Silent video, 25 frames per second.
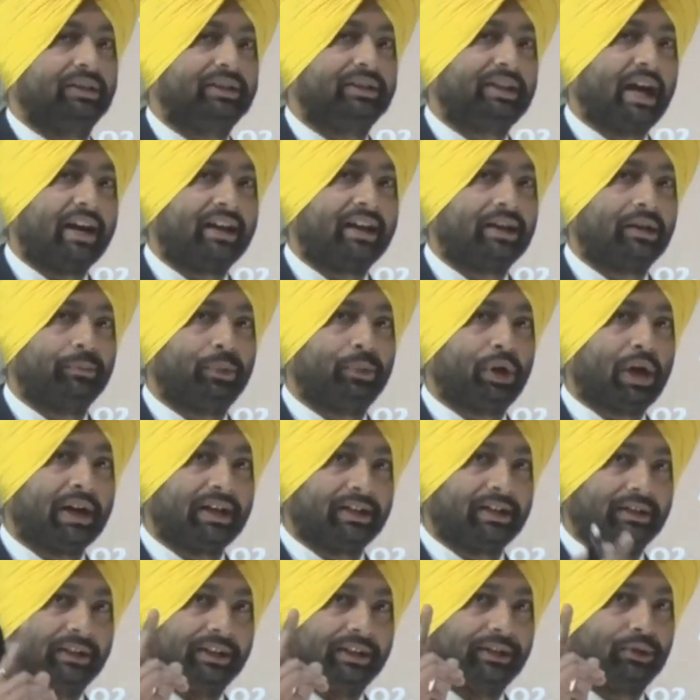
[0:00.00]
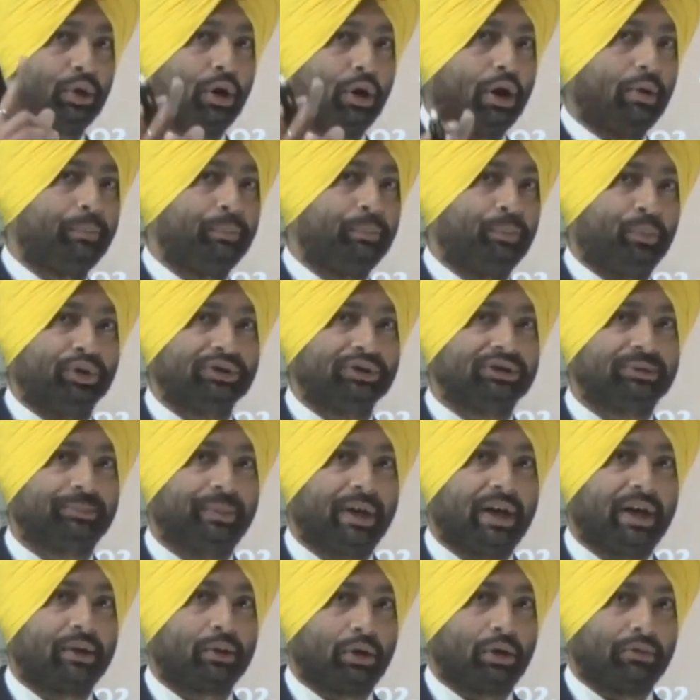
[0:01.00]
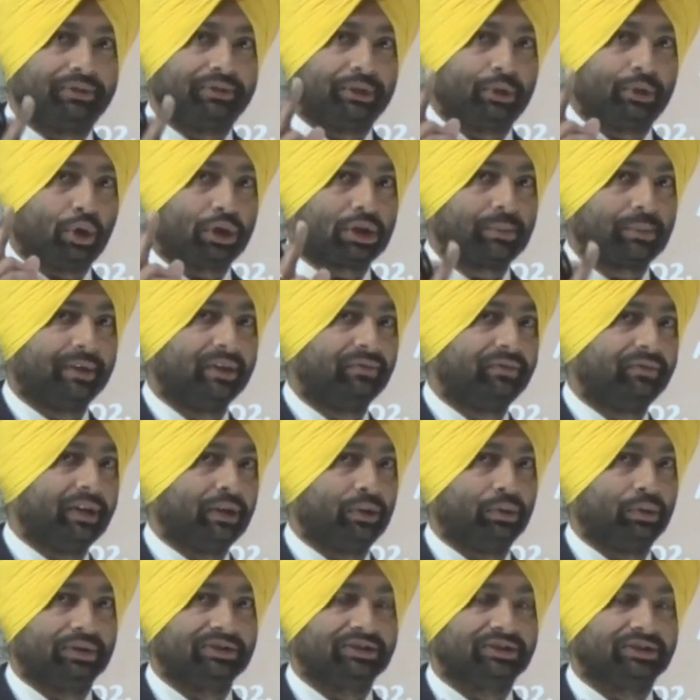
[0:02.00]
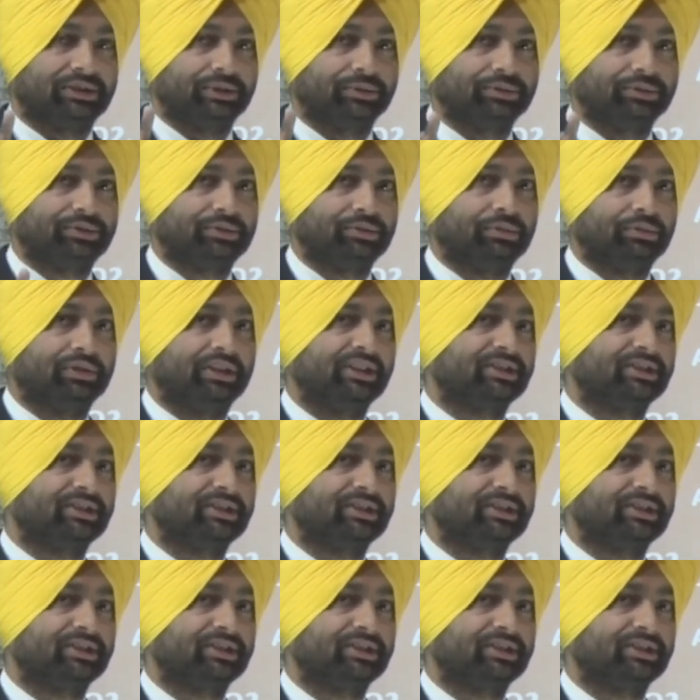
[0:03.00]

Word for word: The title bar, the topmost bar of the document window is used to